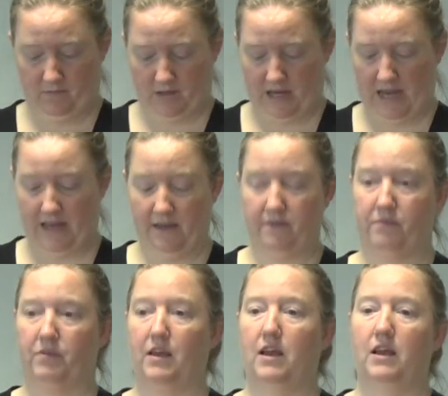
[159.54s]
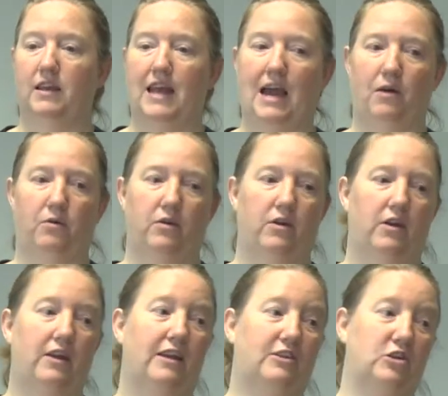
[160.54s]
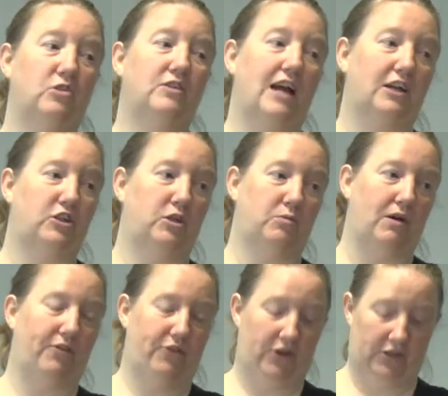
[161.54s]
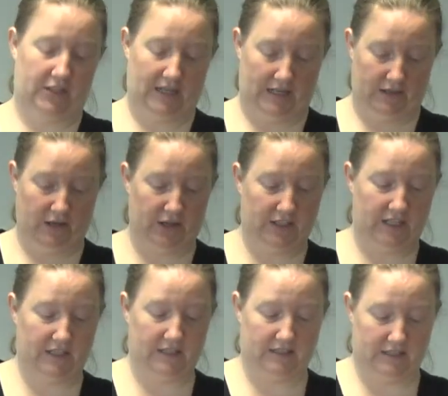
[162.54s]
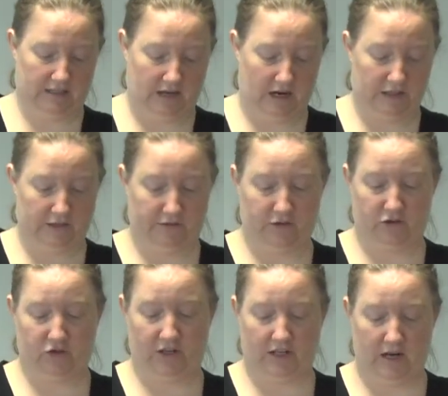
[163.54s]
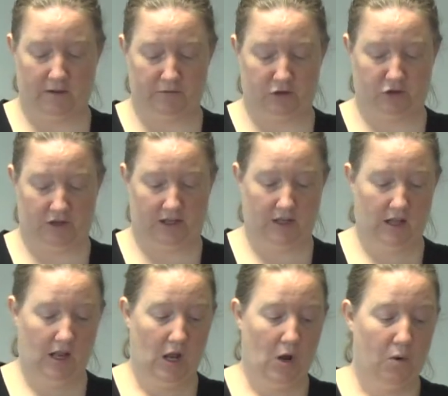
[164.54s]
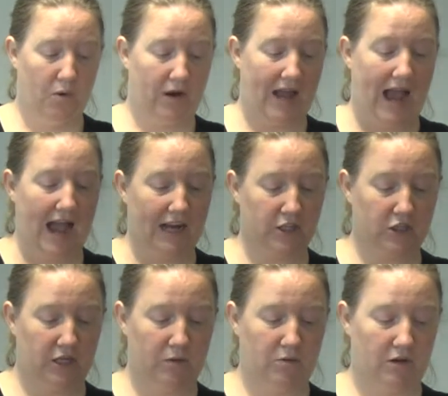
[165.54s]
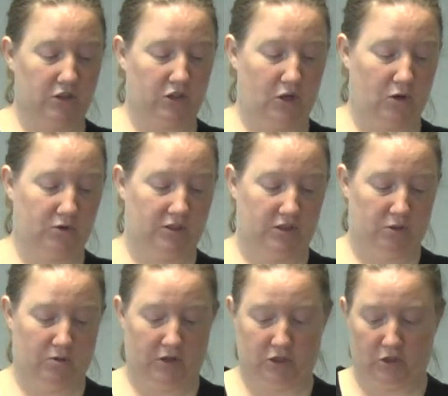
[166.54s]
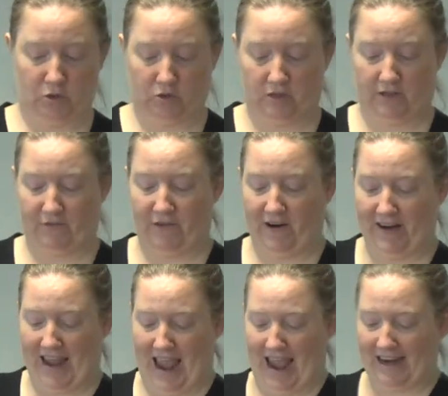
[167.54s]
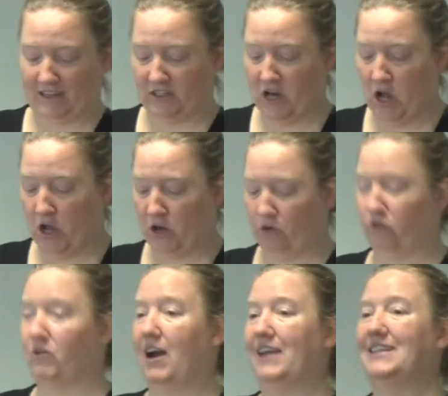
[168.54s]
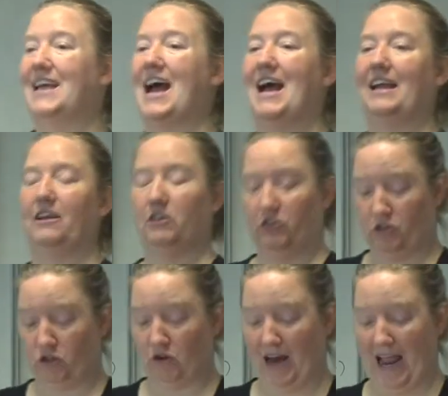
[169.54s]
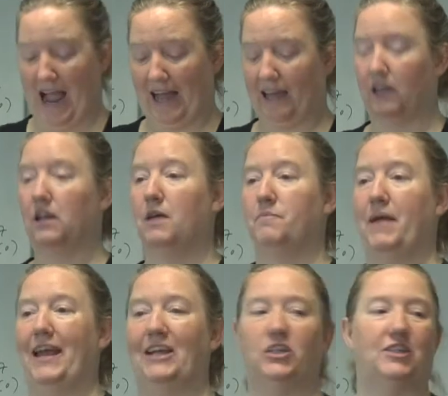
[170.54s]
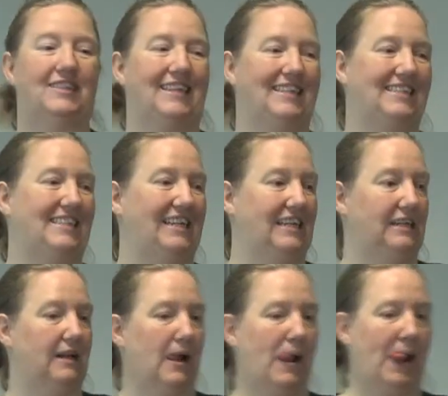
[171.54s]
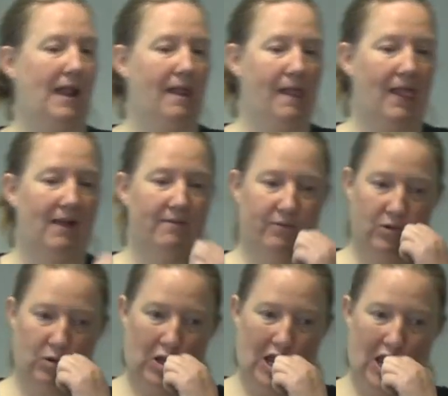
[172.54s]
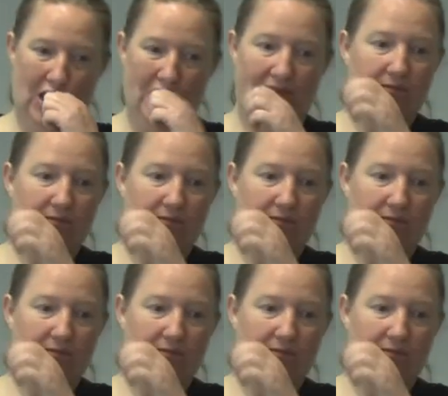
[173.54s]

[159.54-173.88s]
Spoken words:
Okay, now you don't actually want 13. 13 is the start of the trigonometry. Where you actually want to go to is you want to go to the very end, your right angled triangle on page 16. Okay?